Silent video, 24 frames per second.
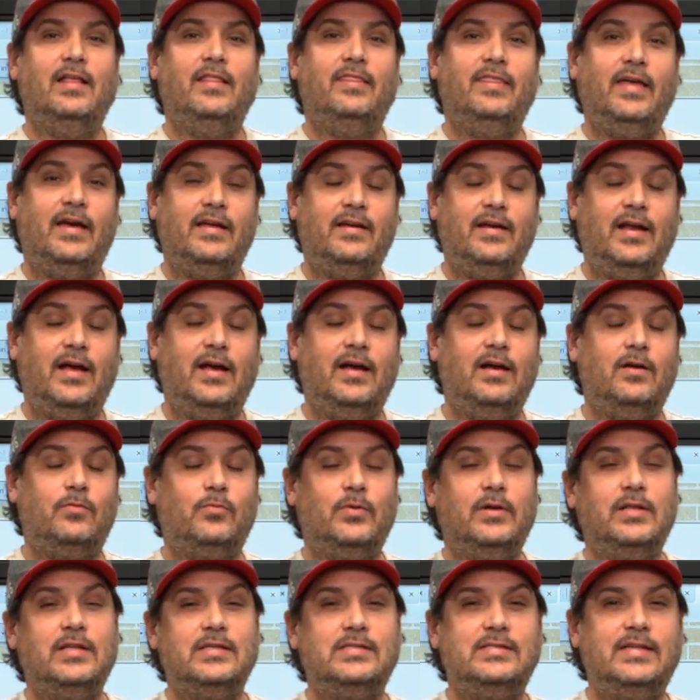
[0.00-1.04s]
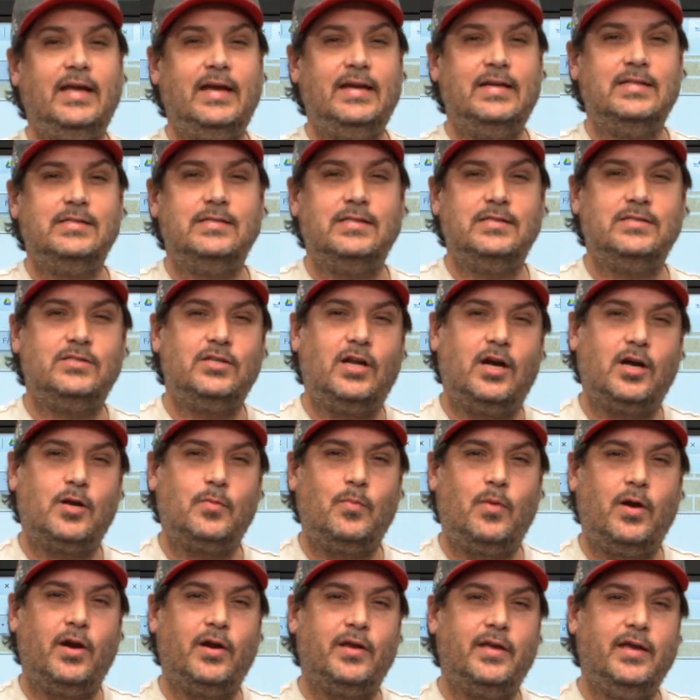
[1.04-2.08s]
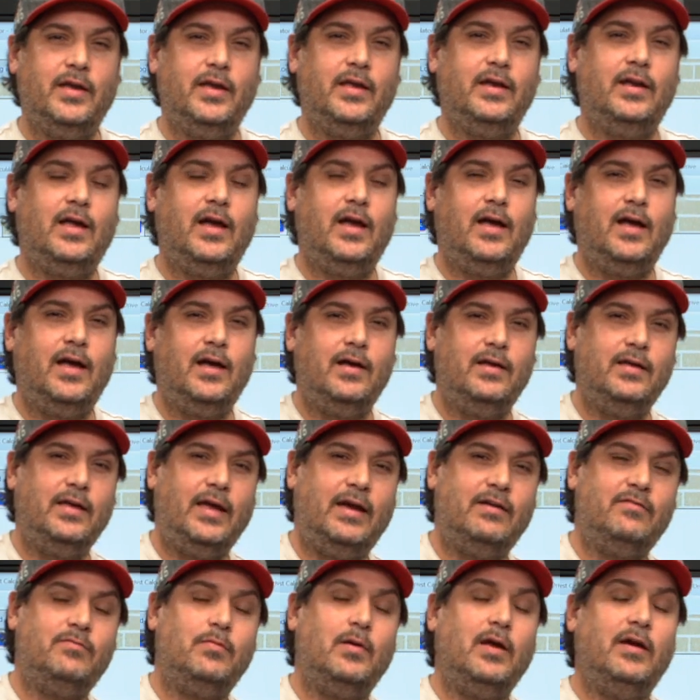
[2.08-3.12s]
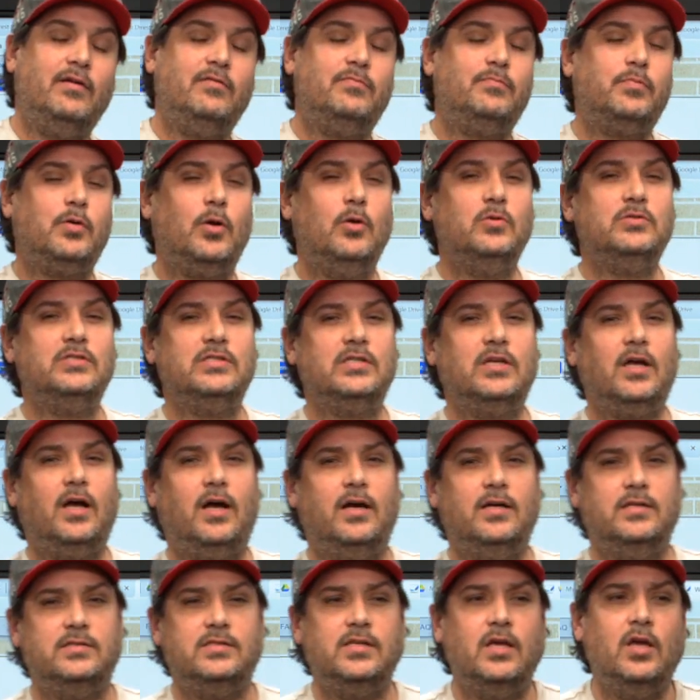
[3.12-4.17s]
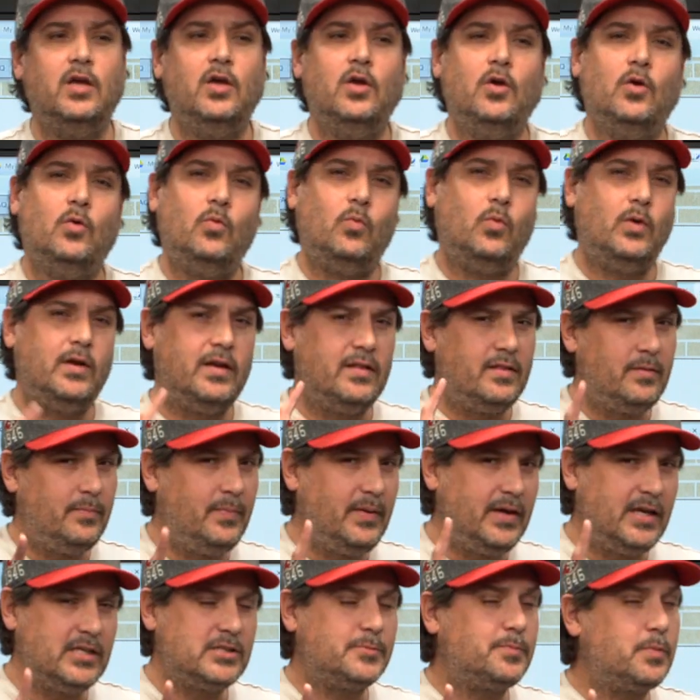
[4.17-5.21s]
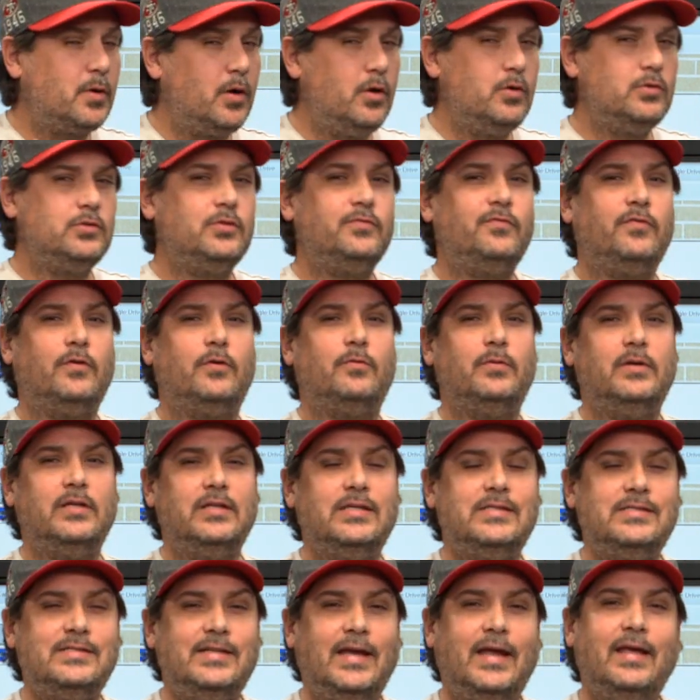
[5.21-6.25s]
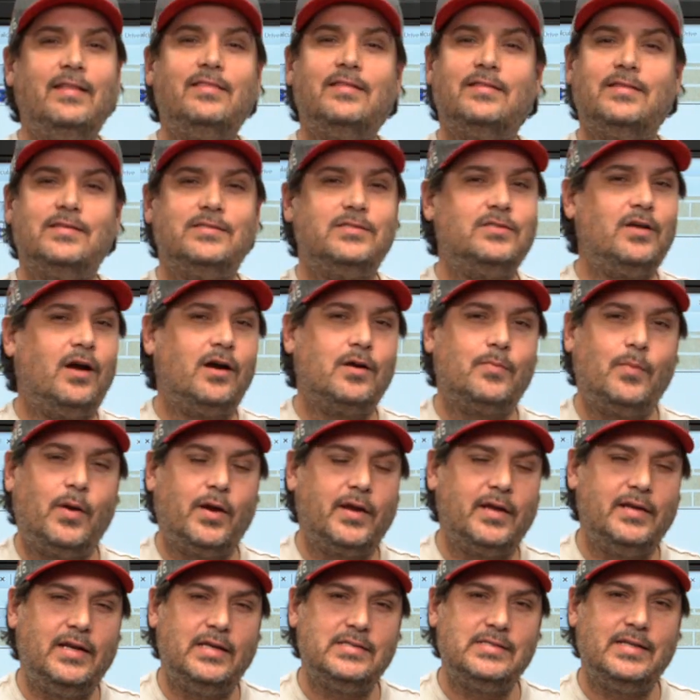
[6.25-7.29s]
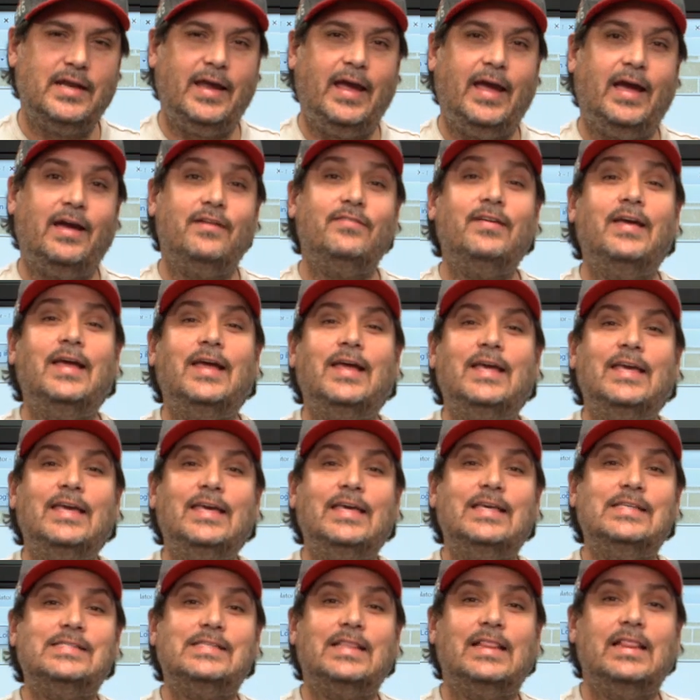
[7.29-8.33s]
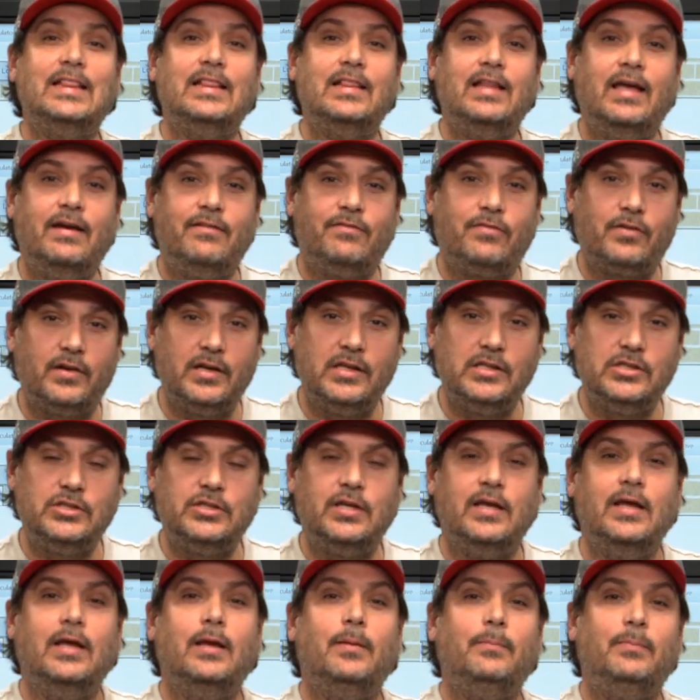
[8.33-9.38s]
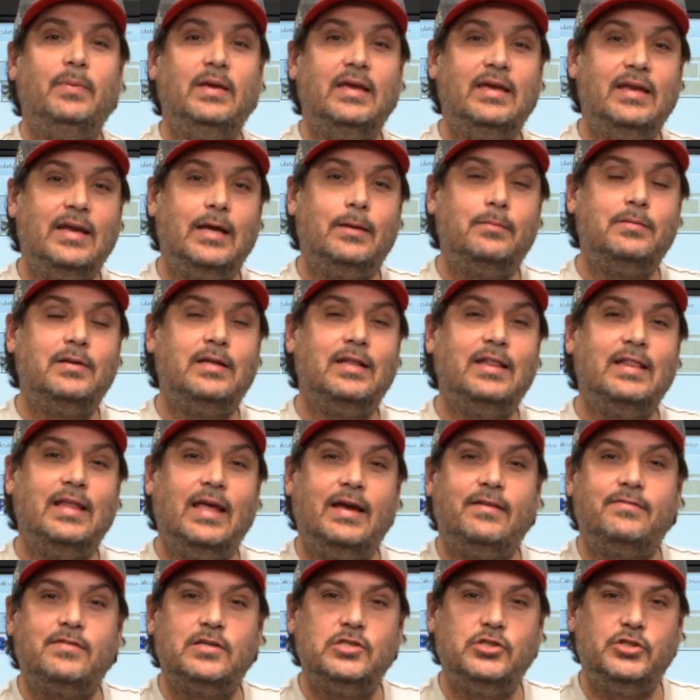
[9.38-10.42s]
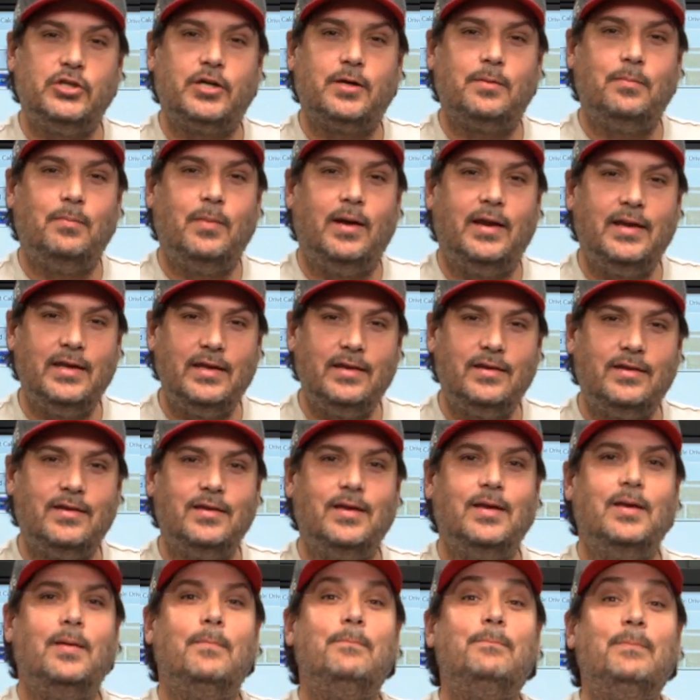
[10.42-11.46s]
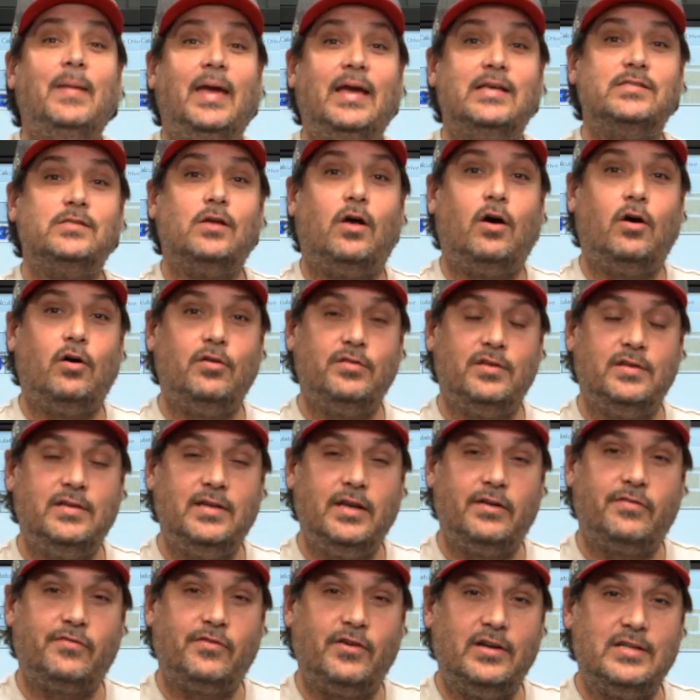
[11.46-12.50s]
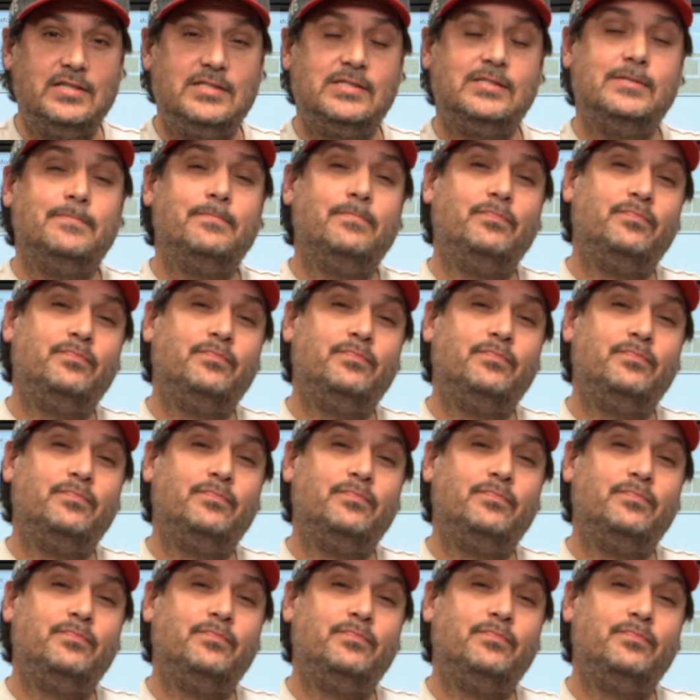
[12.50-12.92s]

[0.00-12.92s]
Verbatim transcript: that uh, real estate and the stock market uh, have, have pros and cons. One of the biggest pros for real estate that the stock market doesn't have is leverage. Being able to leverage your money makes all the difference.